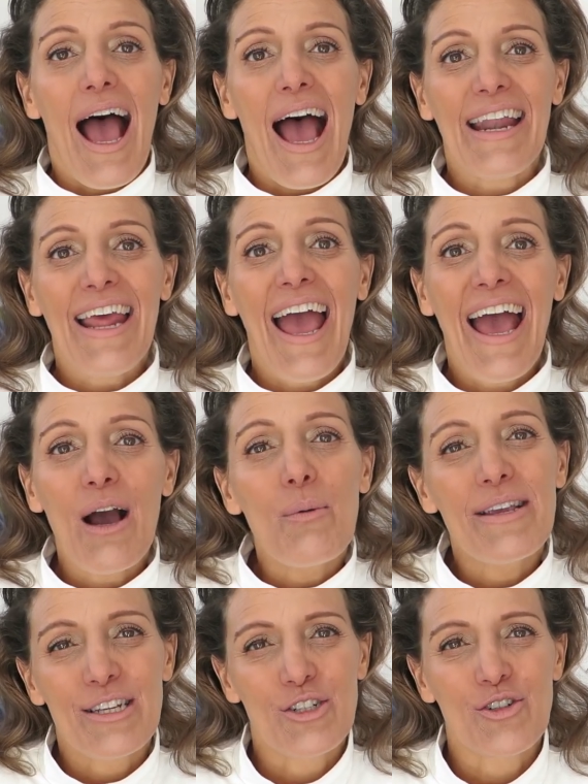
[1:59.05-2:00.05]
and how
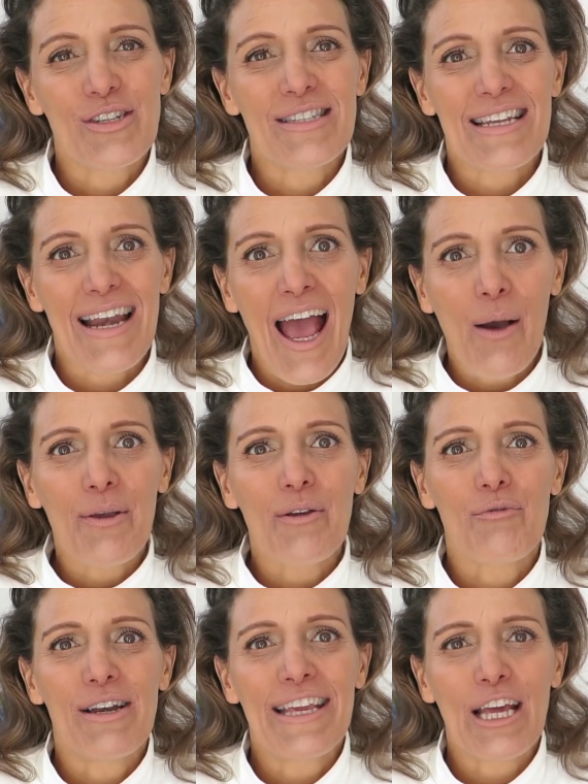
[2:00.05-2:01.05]
we can treat it and how we
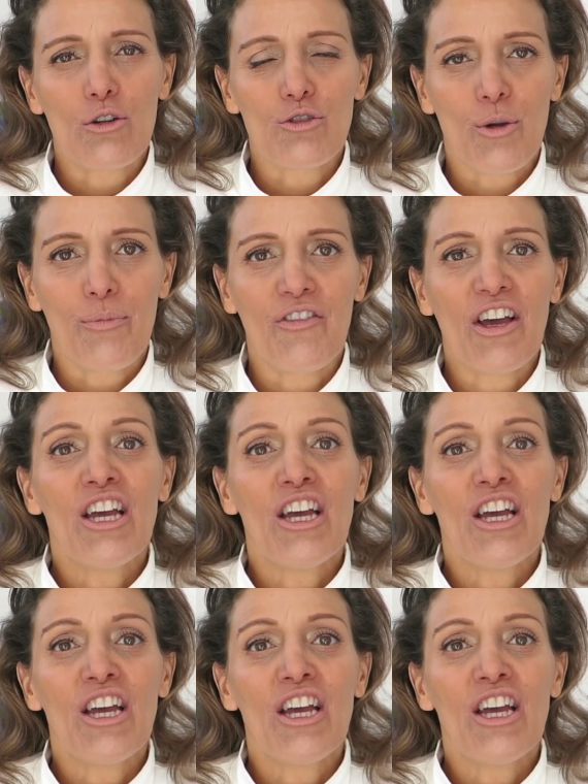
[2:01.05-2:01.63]
can really get on top of